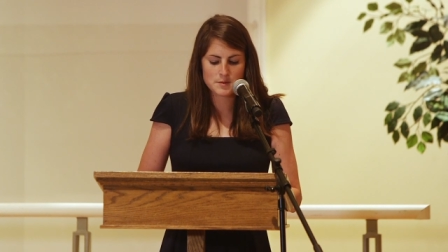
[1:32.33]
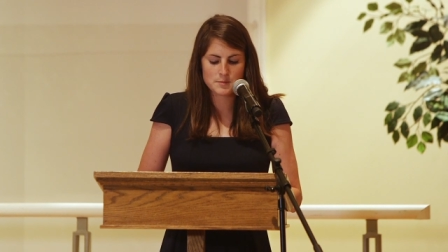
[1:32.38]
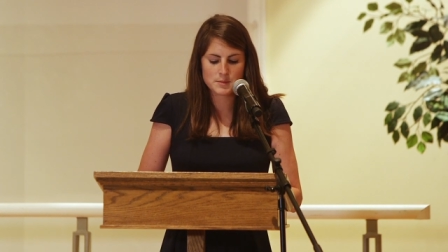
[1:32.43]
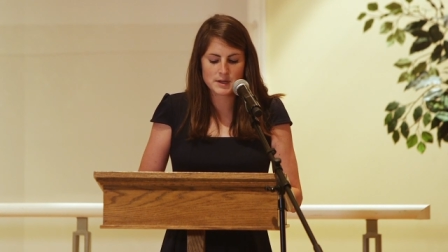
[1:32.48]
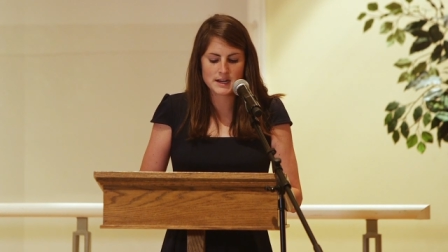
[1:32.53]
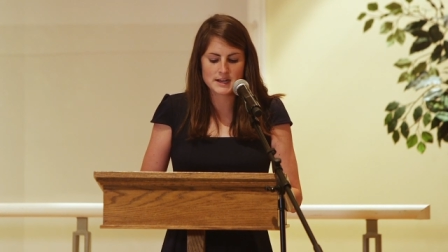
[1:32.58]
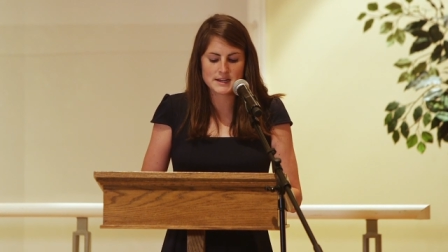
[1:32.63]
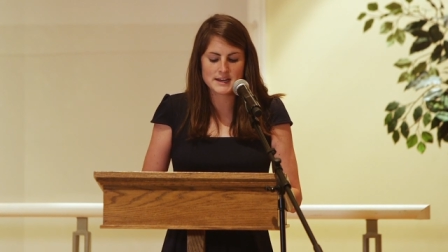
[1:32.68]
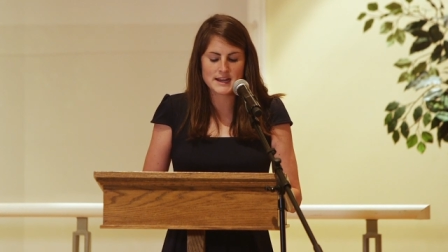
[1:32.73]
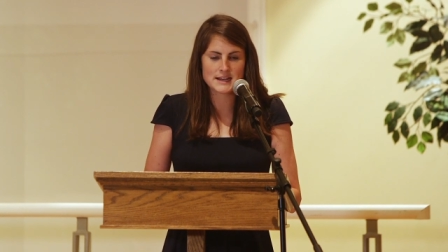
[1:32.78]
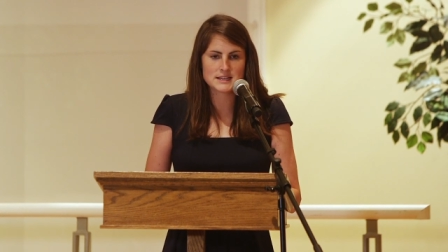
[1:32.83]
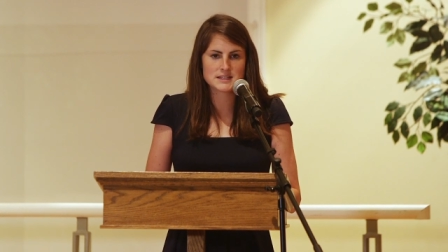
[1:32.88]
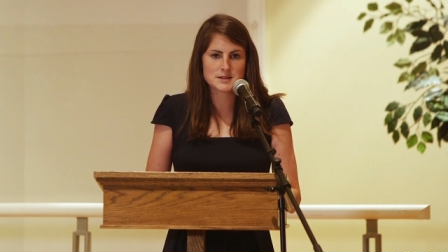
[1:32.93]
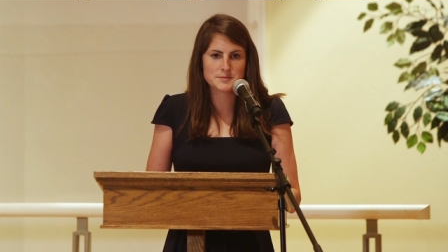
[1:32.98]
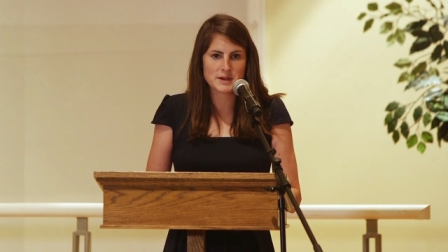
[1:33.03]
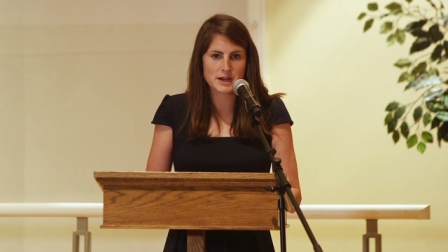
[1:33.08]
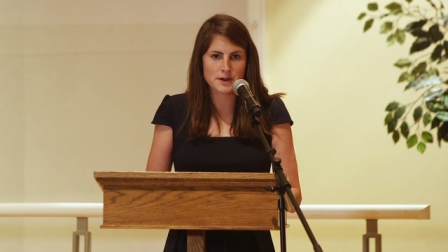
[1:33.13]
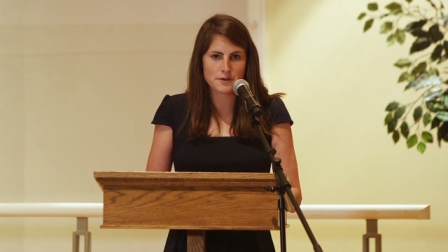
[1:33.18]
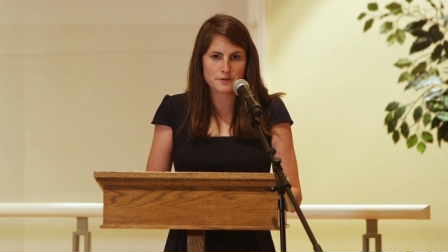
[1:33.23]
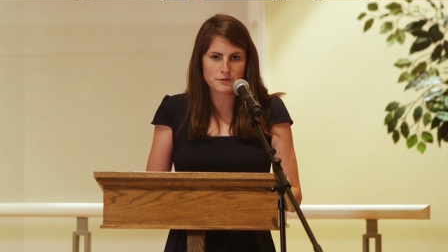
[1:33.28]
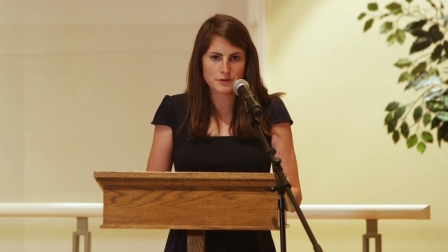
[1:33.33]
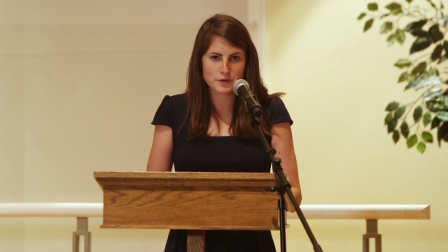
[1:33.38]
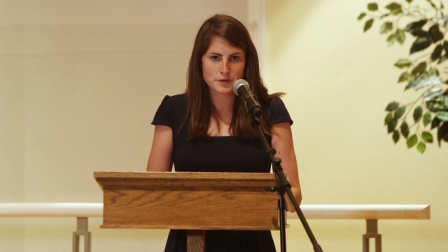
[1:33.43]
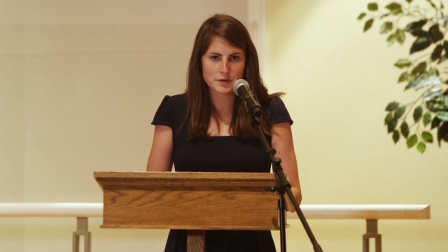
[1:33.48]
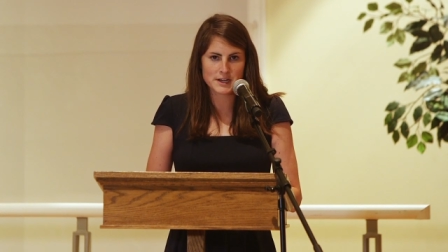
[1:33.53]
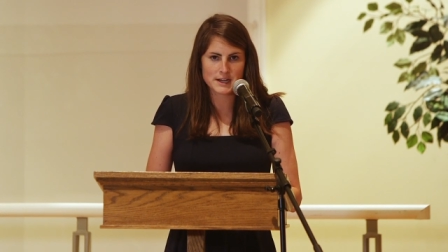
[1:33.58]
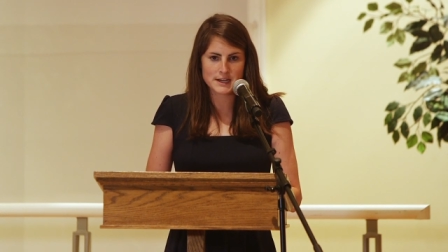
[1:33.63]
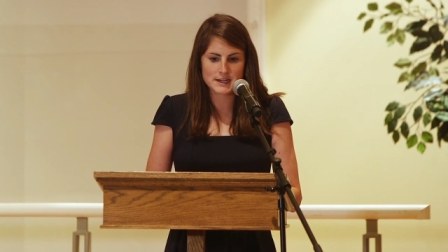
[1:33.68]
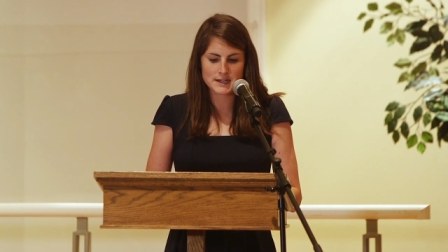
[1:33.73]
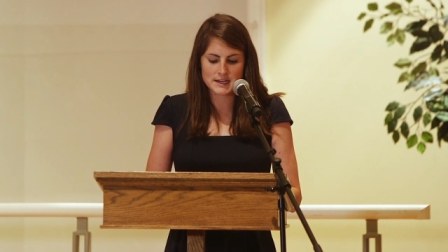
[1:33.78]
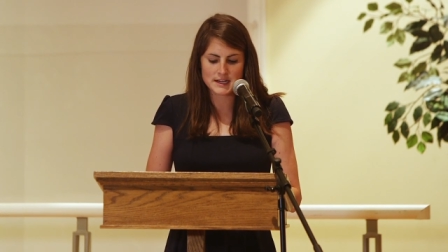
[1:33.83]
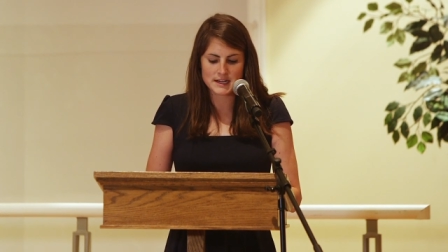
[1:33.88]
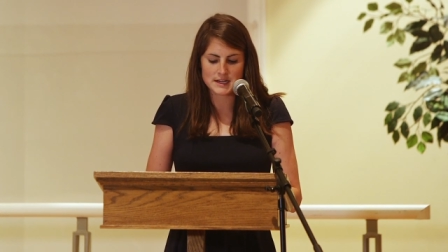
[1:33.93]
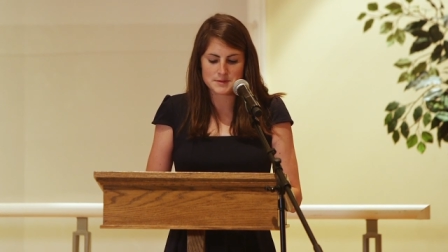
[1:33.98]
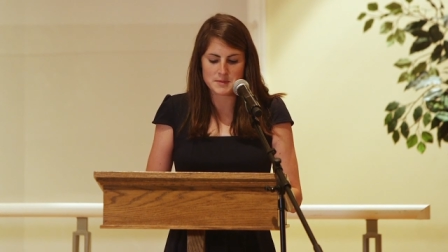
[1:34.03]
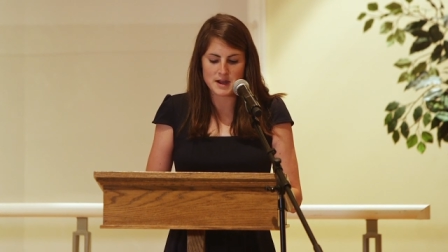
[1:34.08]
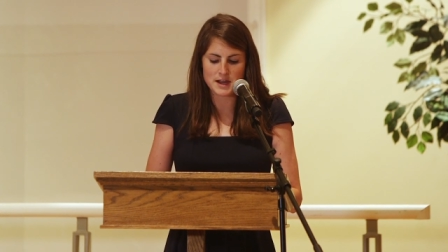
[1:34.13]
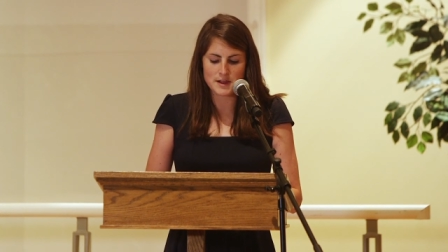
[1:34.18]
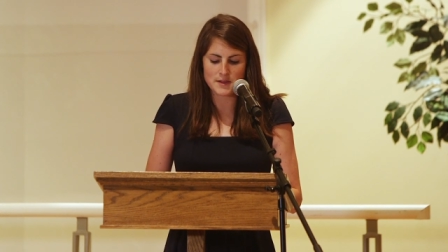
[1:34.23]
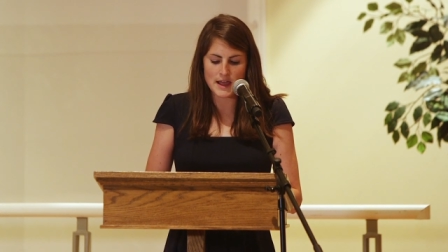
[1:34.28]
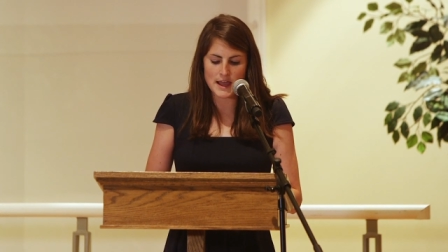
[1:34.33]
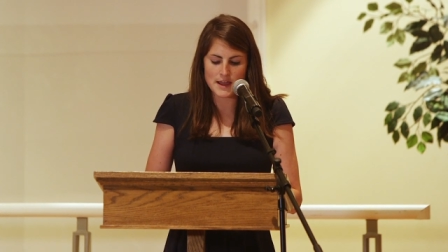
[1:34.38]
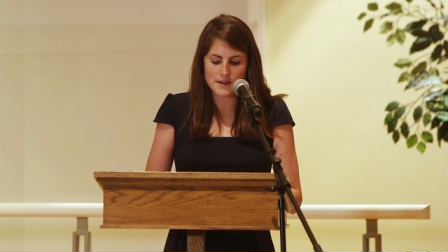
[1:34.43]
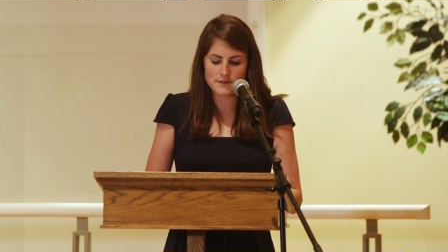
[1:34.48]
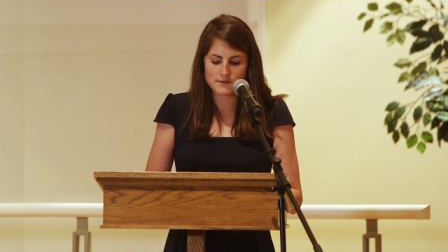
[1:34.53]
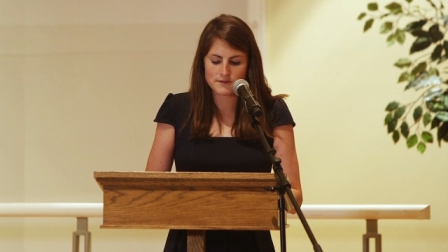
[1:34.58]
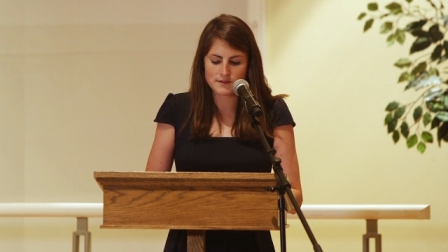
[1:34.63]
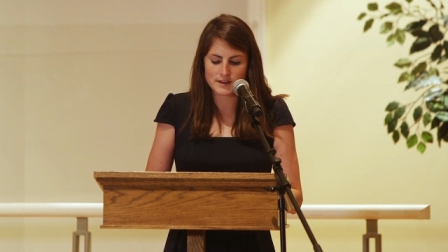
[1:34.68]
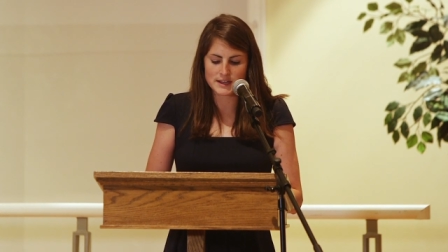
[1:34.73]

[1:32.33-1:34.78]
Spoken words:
but had yet to bear fruit in my life,